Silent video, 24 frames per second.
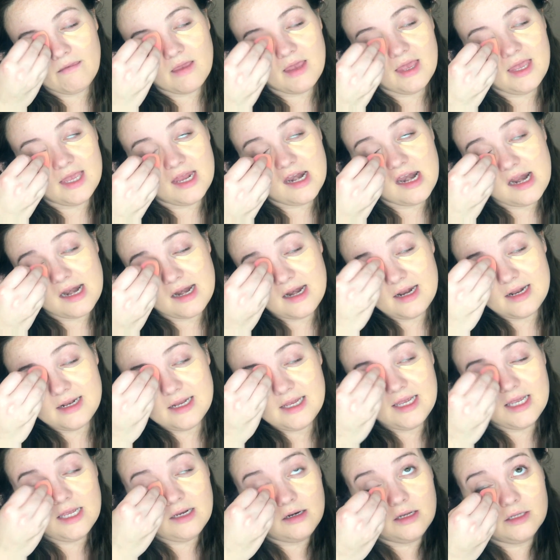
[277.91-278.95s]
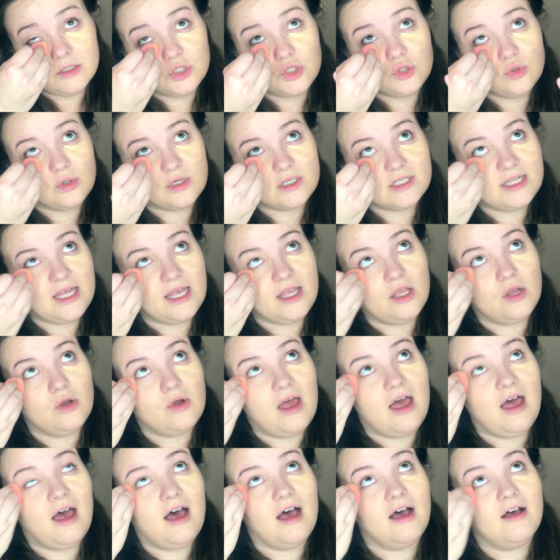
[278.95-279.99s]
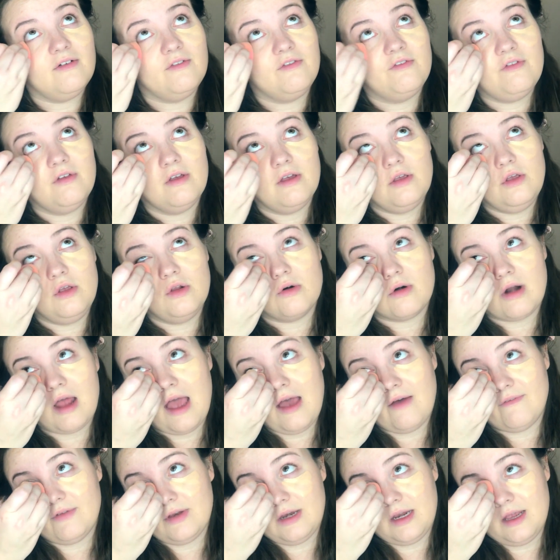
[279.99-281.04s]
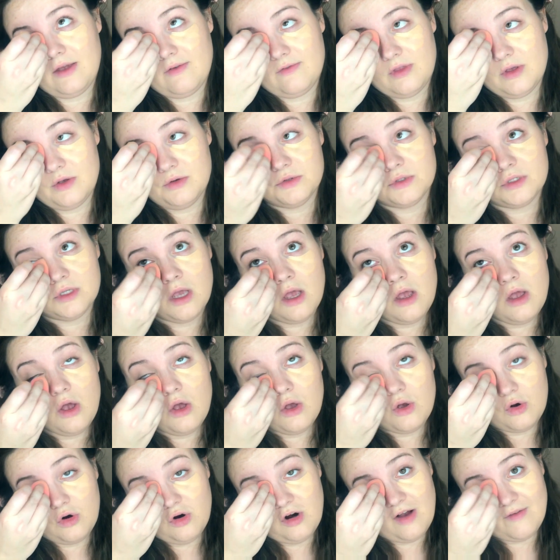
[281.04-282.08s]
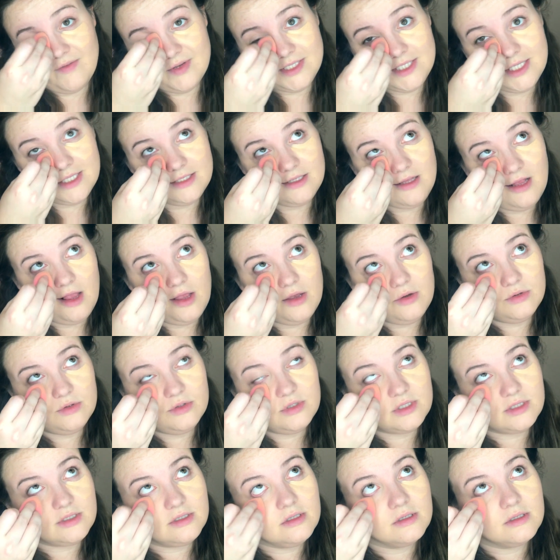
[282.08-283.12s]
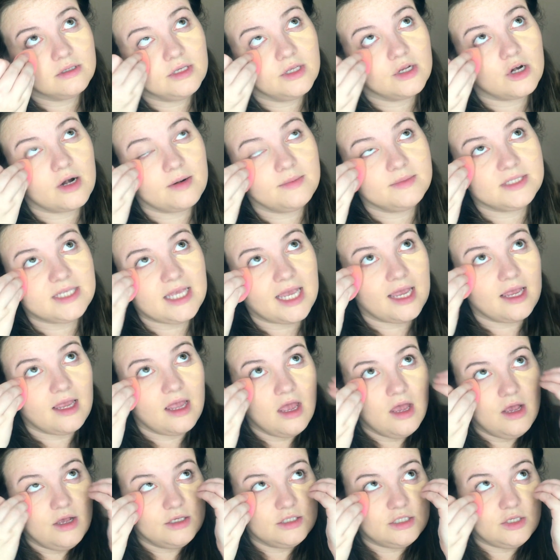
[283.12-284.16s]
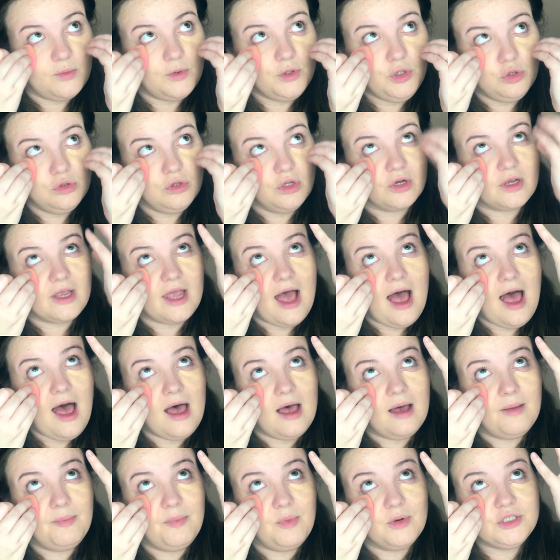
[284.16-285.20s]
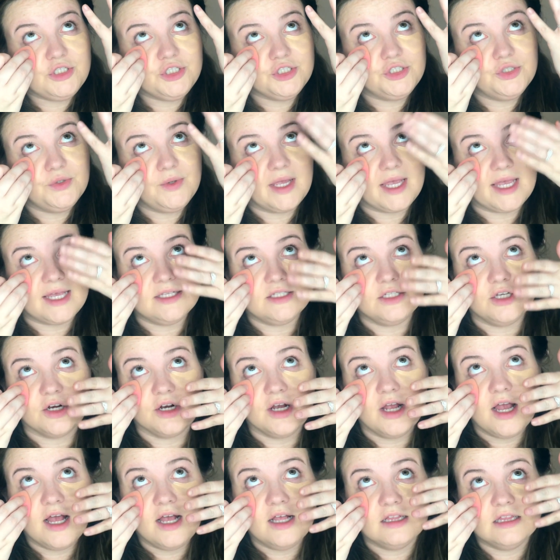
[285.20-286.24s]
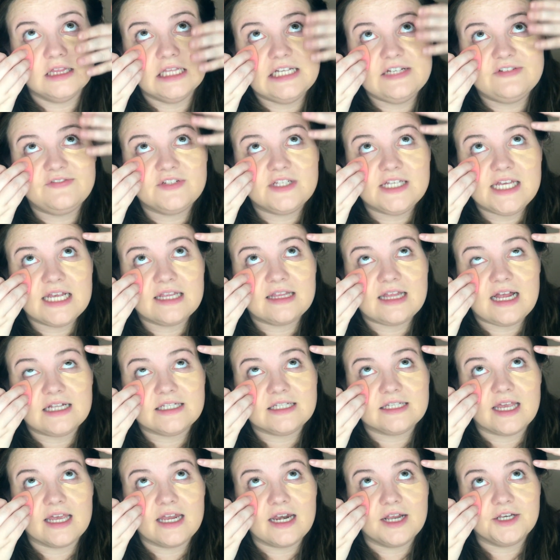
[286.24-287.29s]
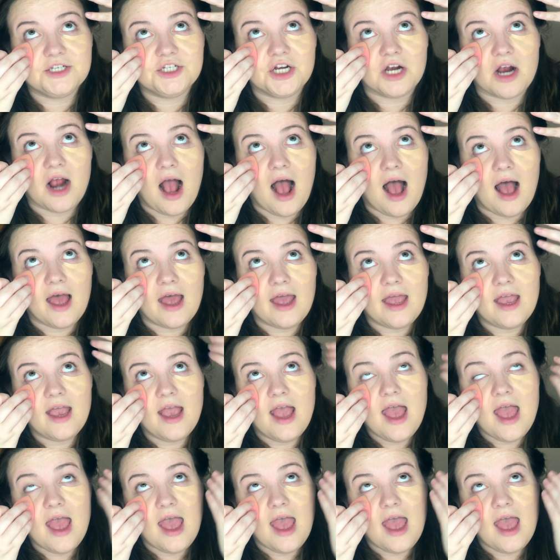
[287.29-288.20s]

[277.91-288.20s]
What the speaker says: it ensures that you don't have any of those crevices closed. You know what I'm saying? So when you look up, what you're doing is you're lifting that skin under your eye,